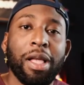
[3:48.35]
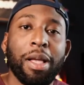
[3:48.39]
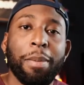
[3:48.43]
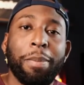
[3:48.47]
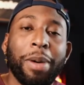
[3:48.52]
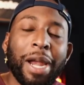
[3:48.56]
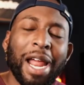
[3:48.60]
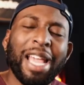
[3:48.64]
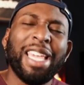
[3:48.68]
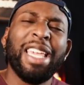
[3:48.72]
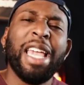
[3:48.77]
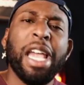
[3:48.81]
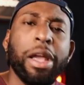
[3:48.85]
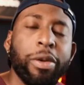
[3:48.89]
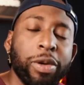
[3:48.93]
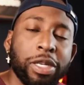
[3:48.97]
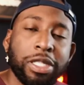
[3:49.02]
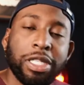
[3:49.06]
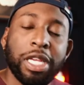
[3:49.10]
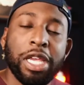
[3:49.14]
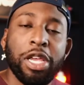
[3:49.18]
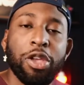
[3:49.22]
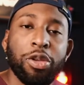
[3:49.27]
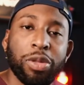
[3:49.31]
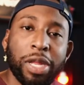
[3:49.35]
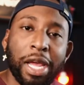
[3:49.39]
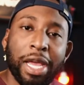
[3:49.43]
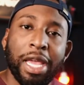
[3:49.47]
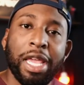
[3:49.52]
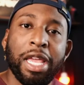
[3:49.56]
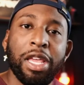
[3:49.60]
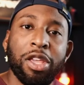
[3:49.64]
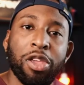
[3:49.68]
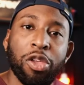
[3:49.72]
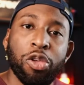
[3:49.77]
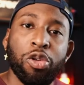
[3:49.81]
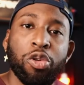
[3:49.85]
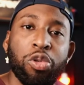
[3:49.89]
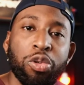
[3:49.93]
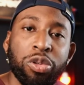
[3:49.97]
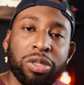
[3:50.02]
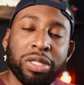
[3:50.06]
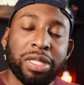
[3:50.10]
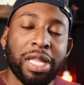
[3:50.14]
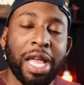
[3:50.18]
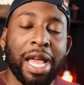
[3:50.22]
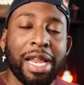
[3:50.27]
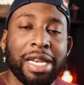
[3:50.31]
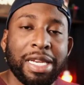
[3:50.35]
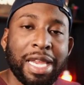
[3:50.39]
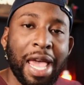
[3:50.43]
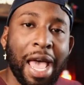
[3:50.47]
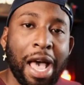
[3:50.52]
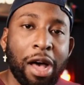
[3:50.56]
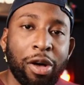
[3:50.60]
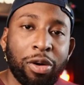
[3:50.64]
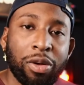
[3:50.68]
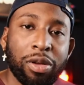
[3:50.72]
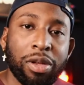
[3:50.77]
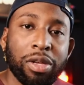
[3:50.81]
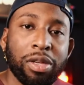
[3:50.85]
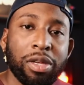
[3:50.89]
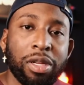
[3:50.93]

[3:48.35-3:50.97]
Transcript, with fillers: But I guarantee you that he used that doubt.